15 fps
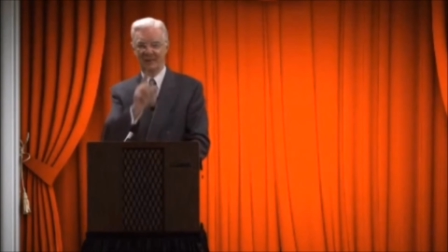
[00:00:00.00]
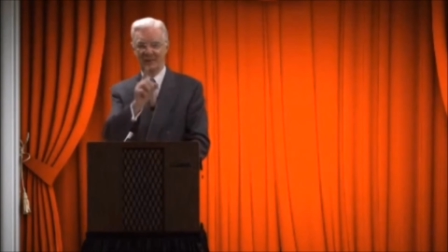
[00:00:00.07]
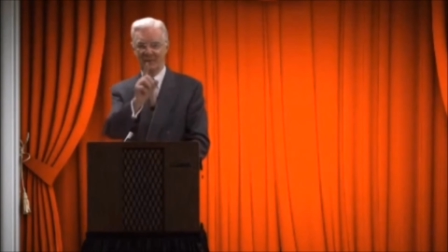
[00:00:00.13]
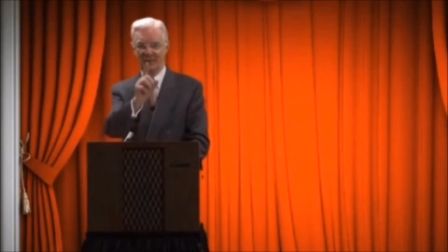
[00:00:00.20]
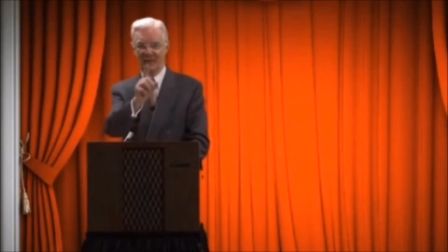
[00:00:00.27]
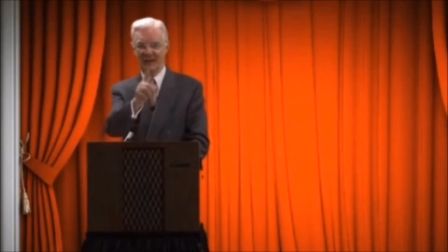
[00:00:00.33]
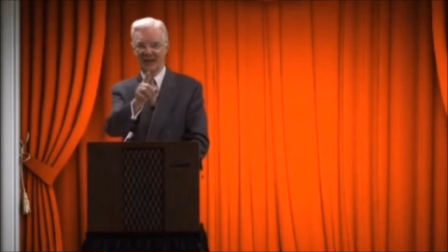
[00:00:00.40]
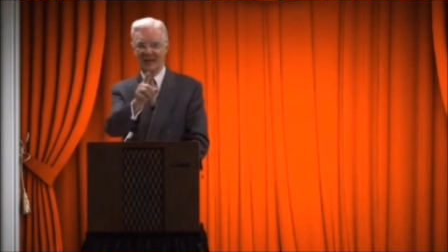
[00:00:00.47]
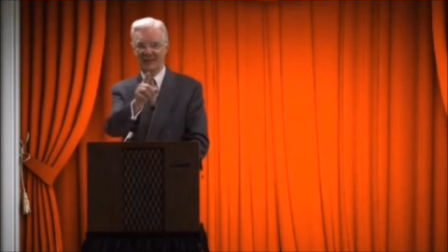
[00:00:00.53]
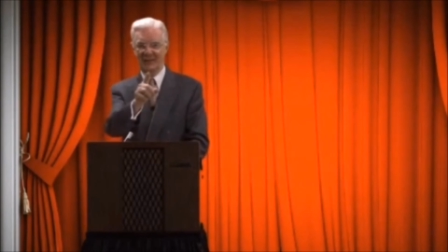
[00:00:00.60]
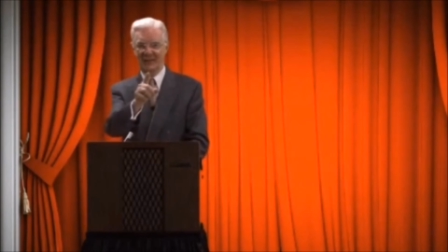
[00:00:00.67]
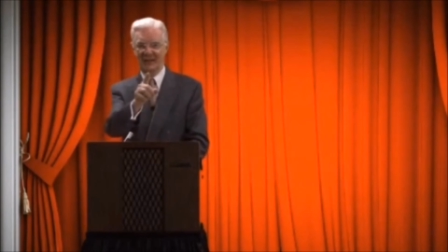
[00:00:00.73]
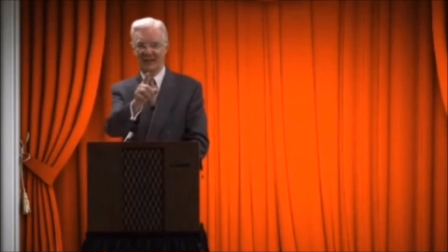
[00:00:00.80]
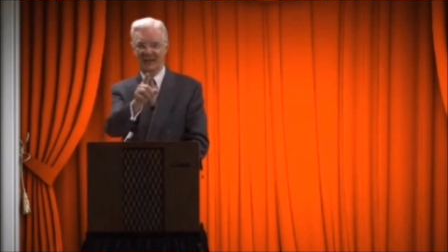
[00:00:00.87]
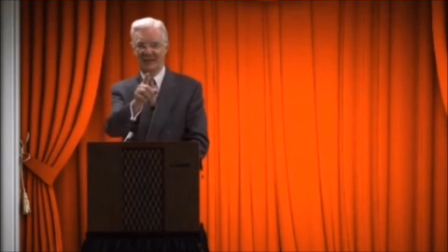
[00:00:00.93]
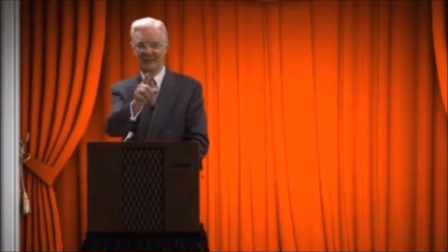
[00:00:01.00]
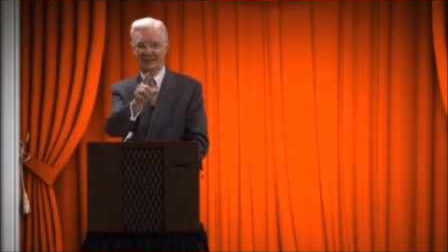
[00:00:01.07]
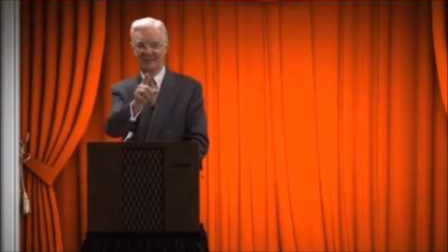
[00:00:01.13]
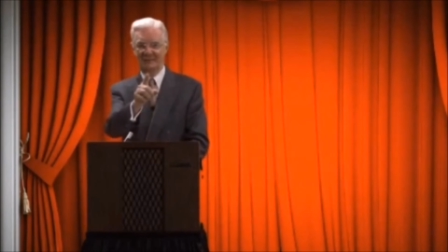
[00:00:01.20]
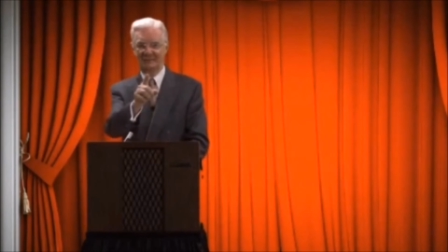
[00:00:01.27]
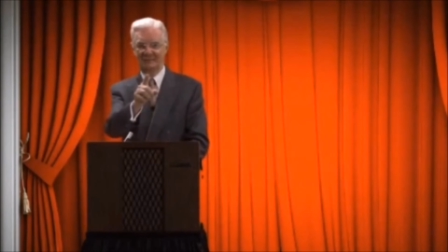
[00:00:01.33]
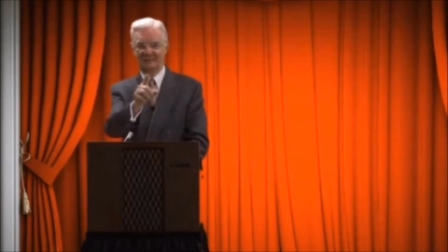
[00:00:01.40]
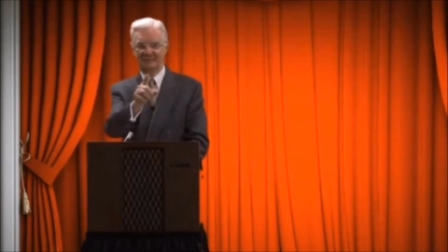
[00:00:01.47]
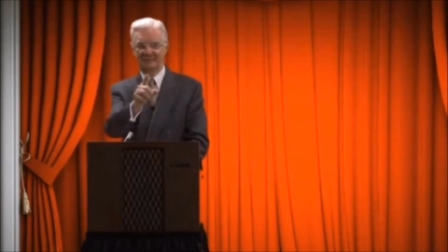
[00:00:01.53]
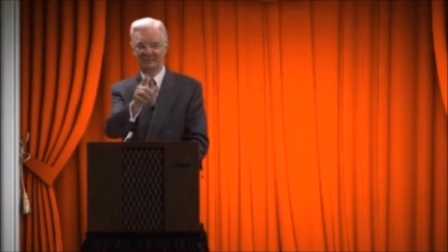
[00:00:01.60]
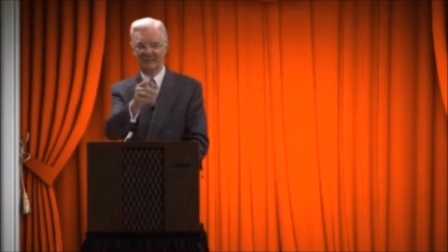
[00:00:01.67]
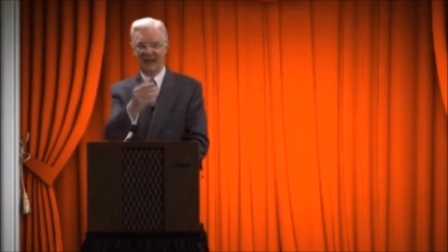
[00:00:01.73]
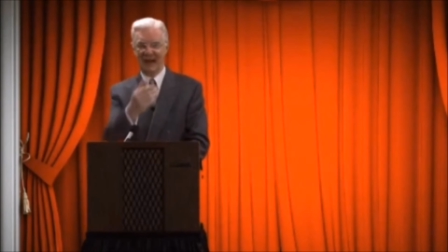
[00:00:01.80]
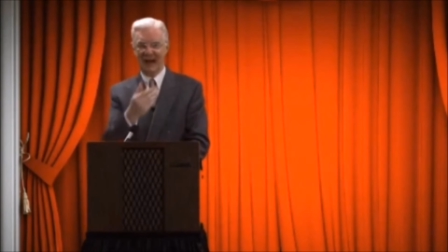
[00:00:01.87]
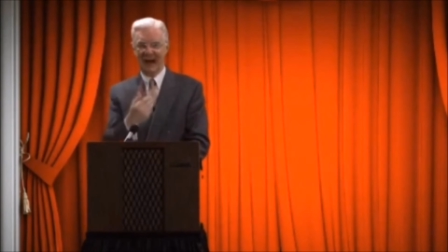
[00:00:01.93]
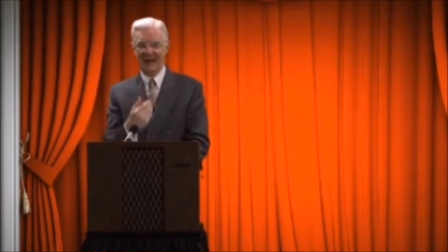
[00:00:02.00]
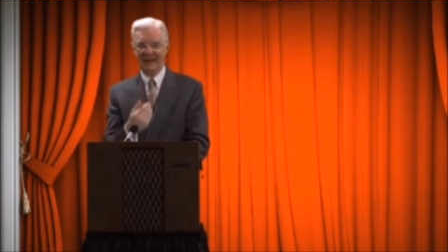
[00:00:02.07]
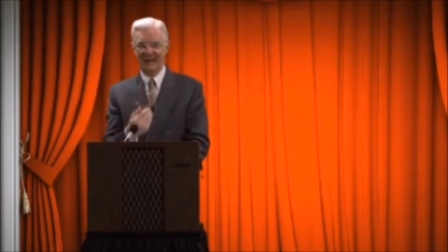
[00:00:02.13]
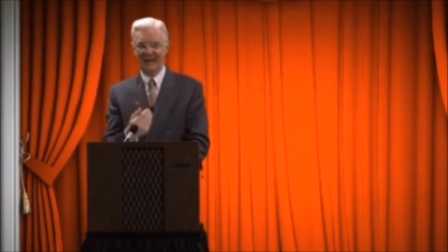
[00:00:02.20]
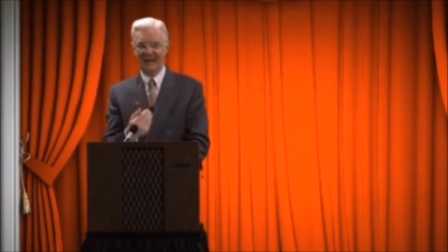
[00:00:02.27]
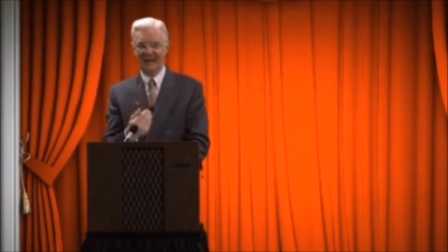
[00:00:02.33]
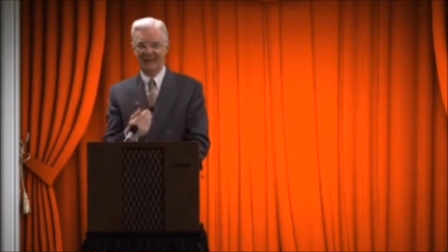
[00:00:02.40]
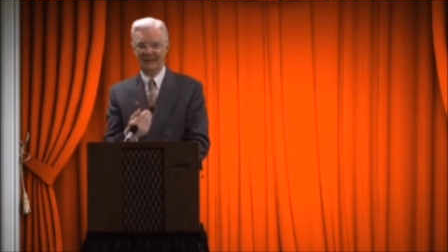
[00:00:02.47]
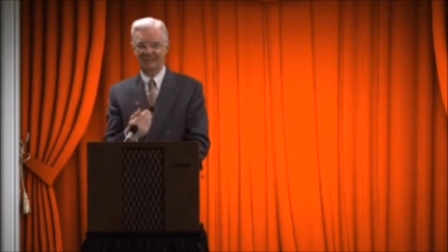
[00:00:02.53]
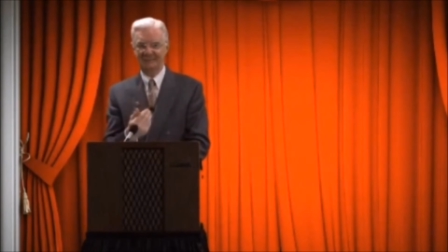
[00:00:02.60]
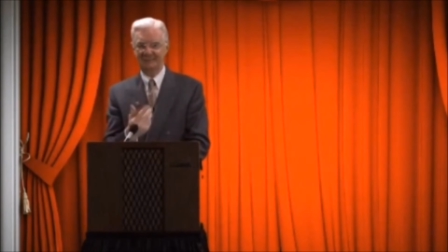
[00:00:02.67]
You'll be glad you did. I did it.